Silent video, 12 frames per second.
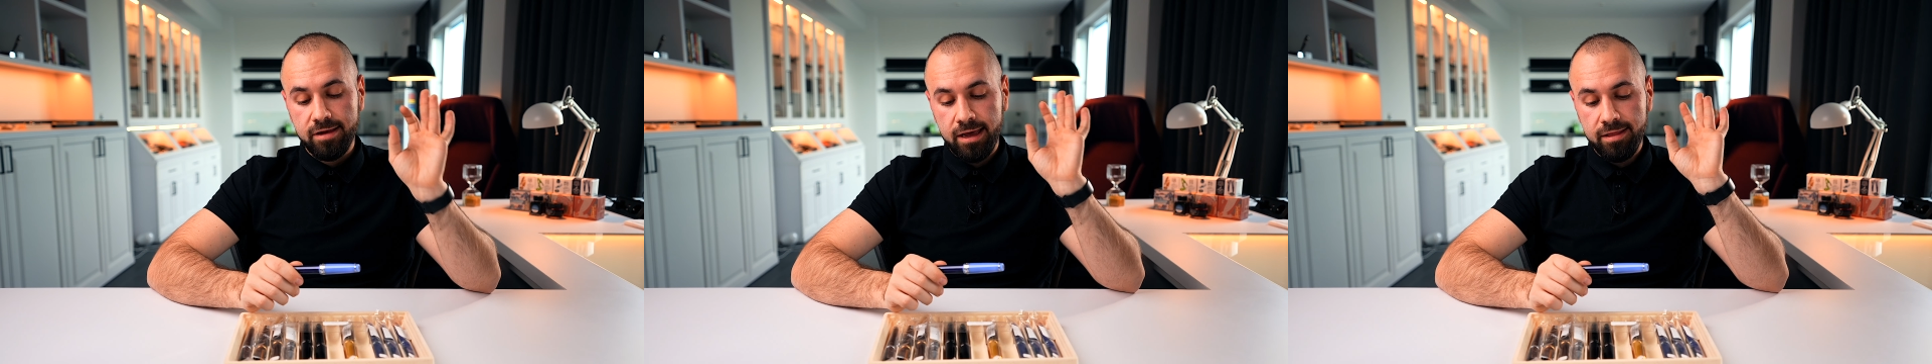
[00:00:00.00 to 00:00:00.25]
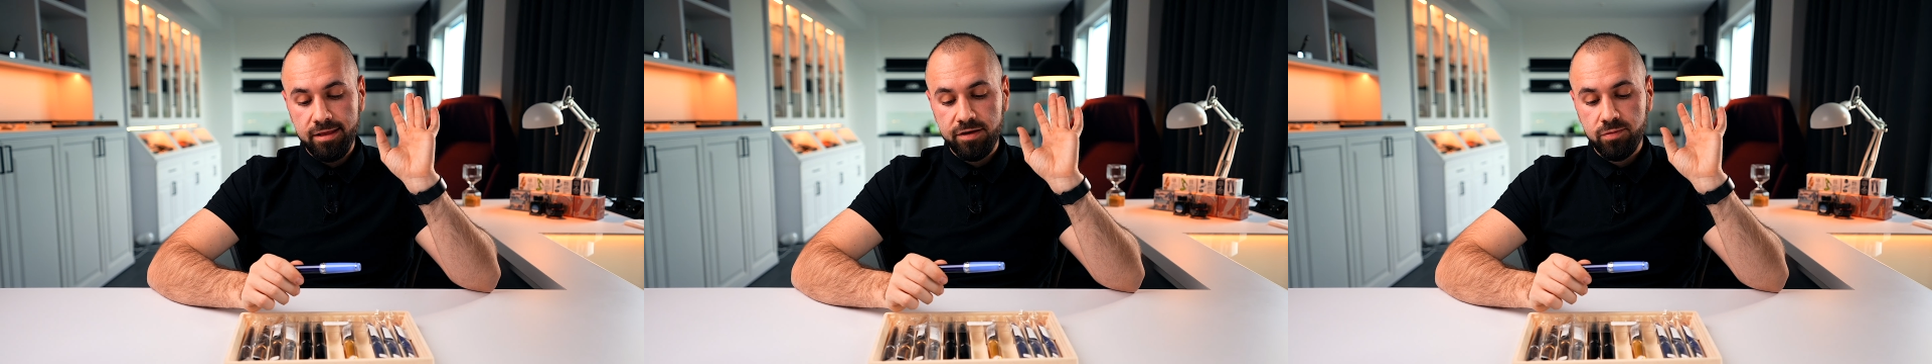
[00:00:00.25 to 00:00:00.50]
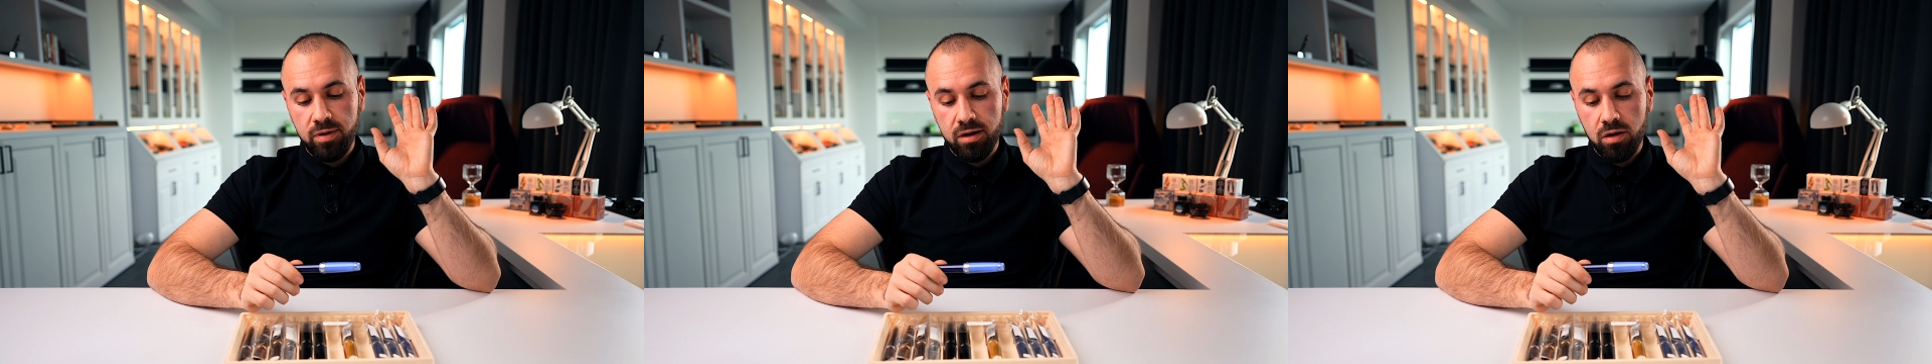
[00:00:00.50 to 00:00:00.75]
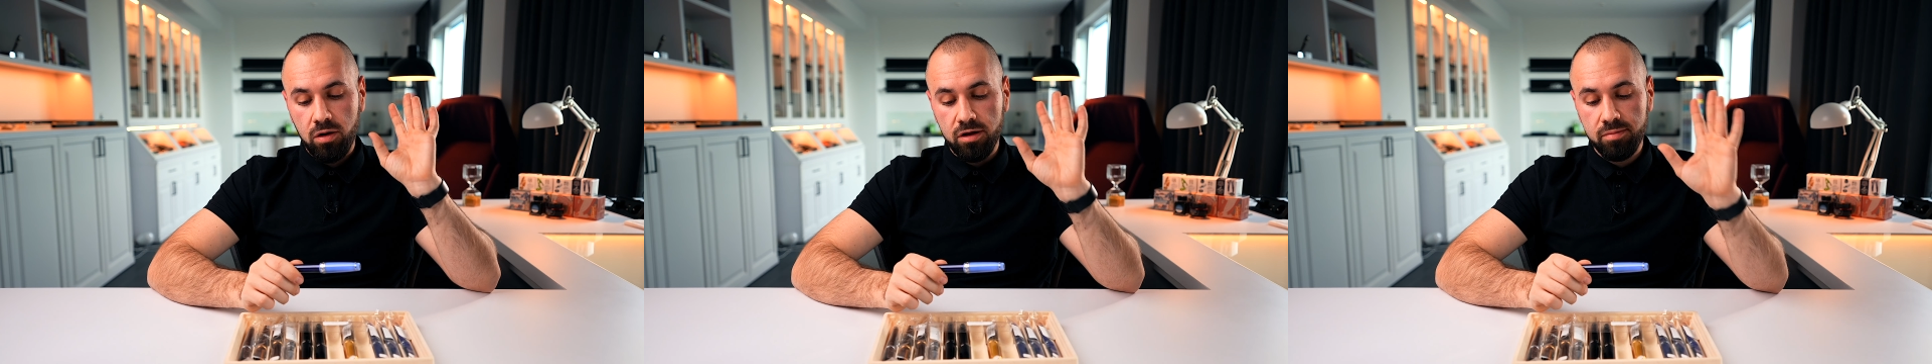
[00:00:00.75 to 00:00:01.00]
and this one
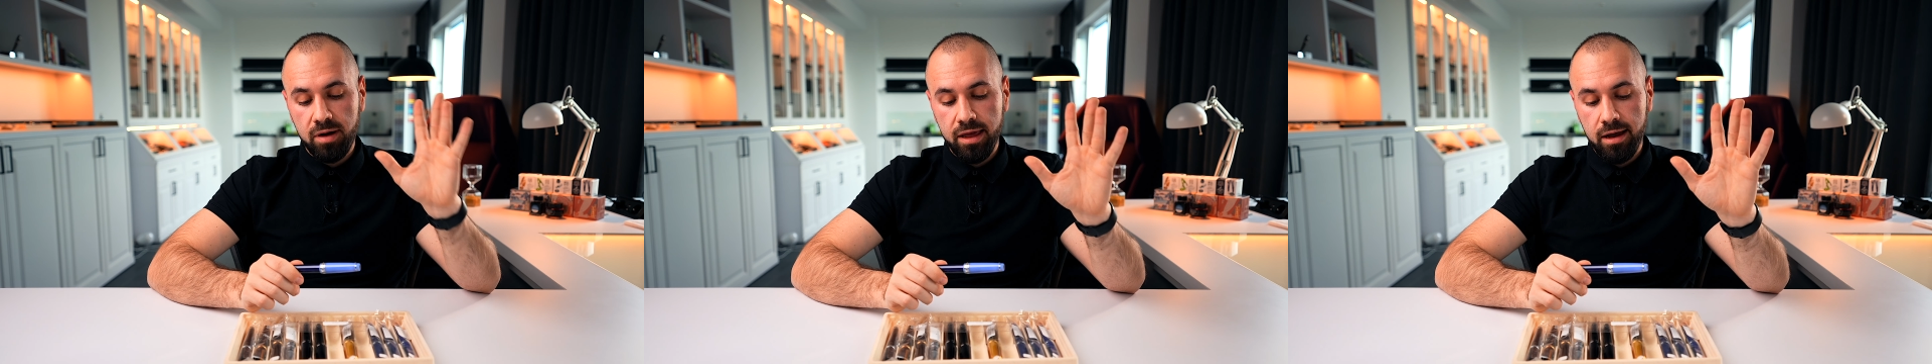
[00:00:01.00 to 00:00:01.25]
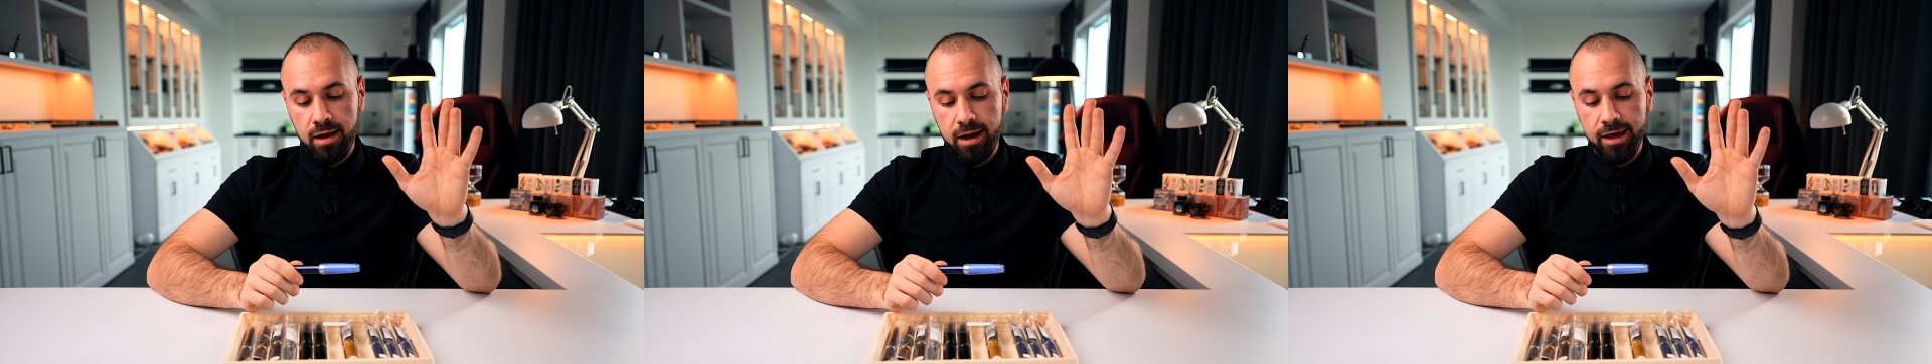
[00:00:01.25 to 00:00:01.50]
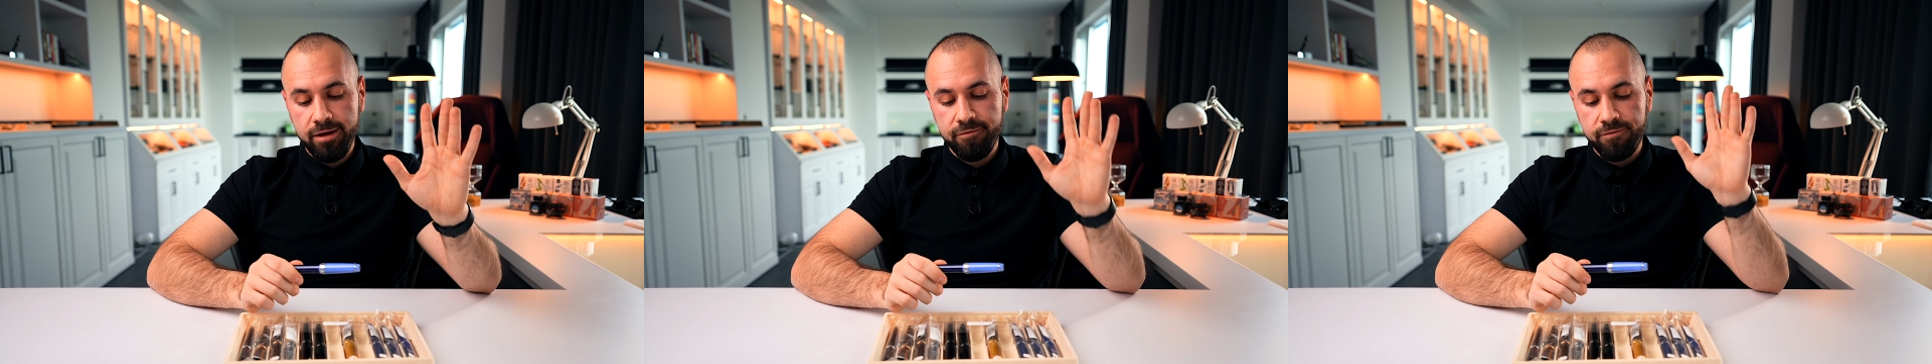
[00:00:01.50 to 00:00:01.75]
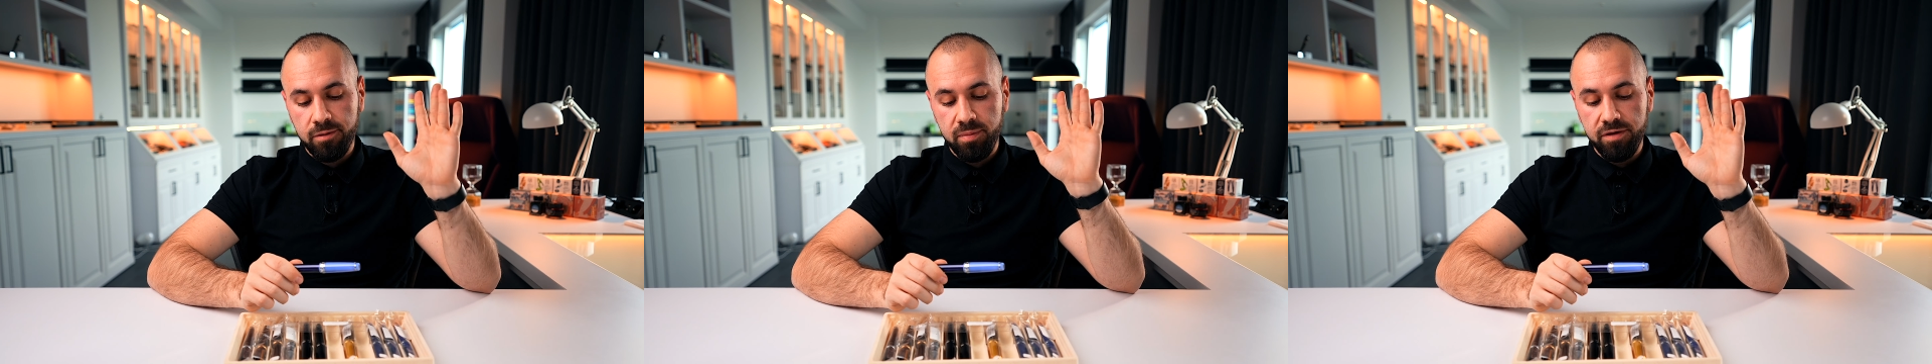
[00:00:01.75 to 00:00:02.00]
caught my eye
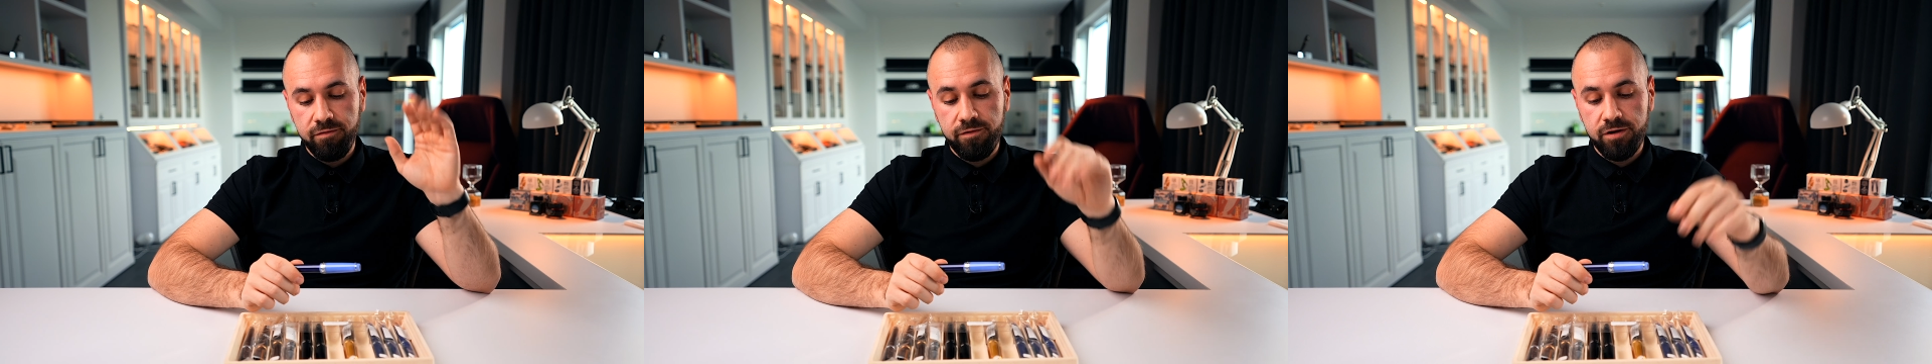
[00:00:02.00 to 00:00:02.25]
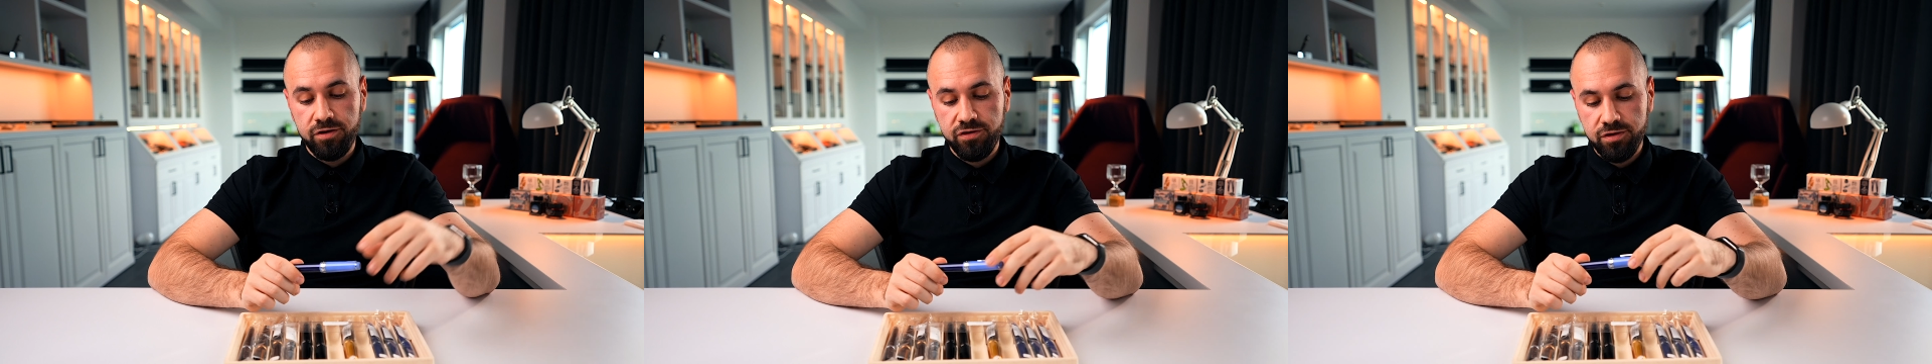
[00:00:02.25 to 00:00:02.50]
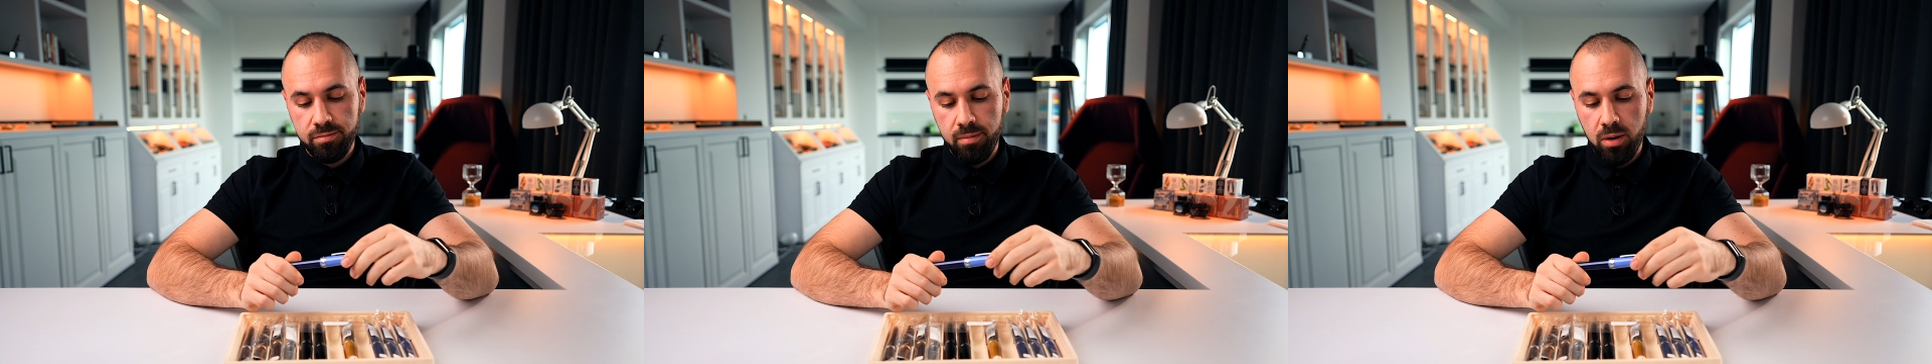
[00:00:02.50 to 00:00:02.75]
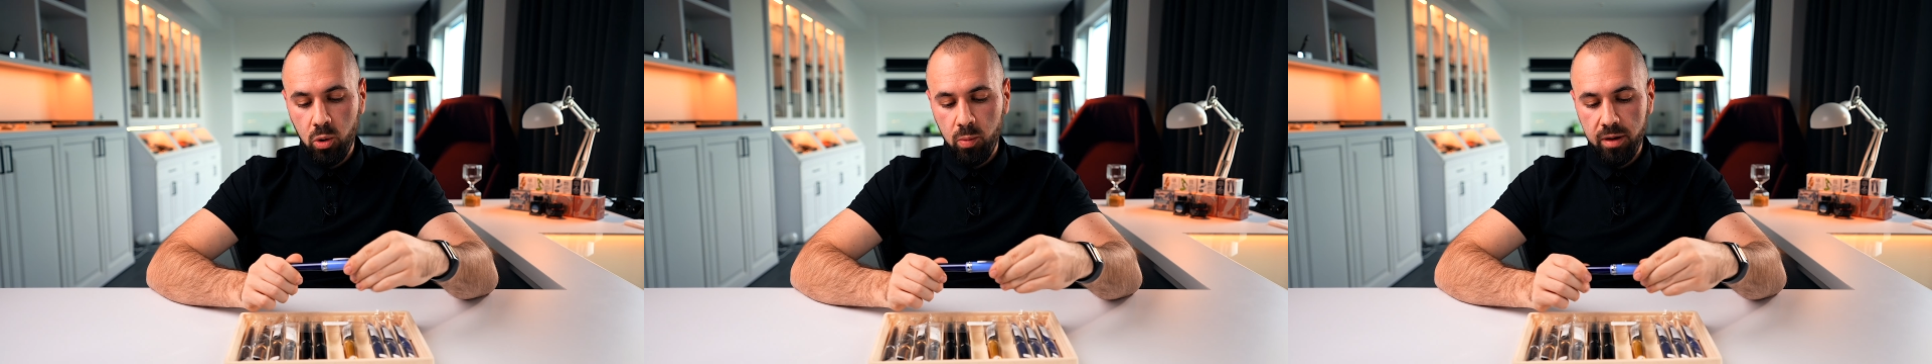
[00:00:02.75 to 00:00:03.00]
from the first
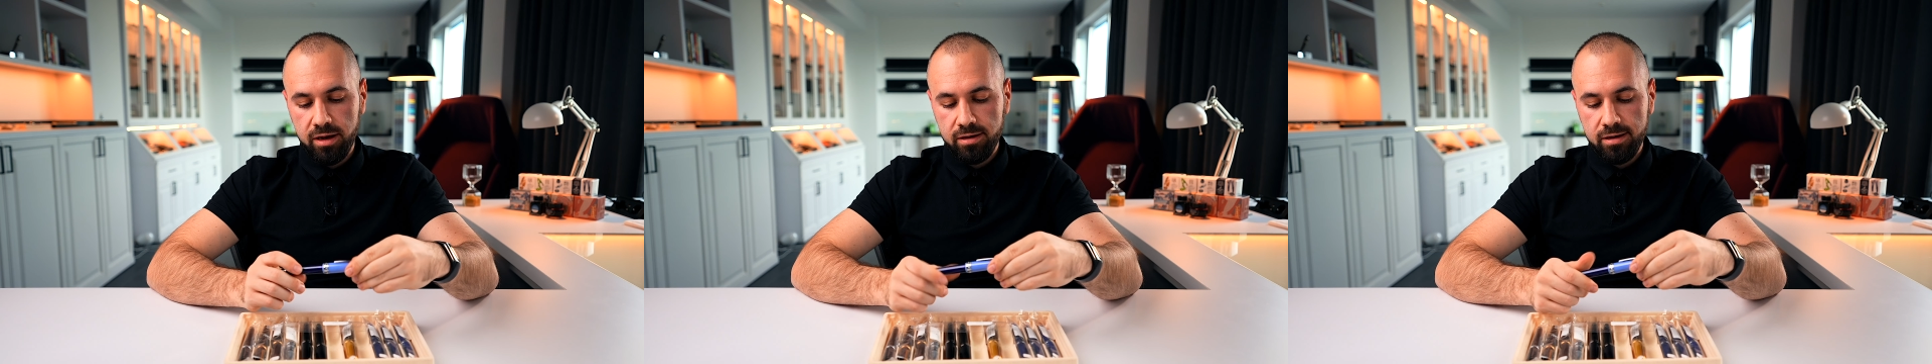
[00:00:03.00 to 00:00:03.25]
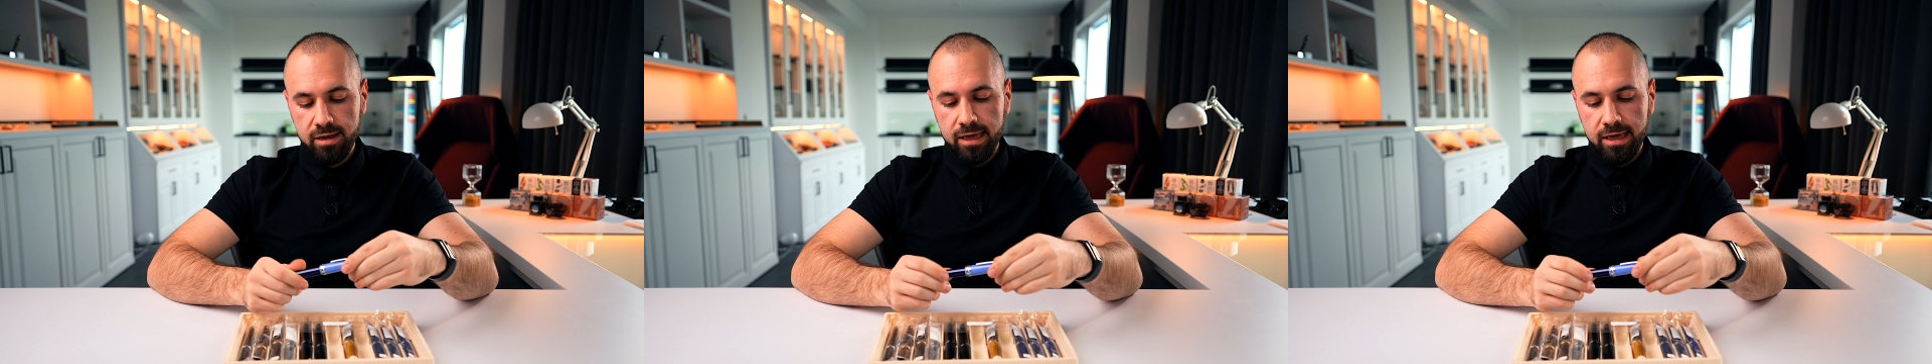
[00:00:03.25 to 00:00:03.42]
moment.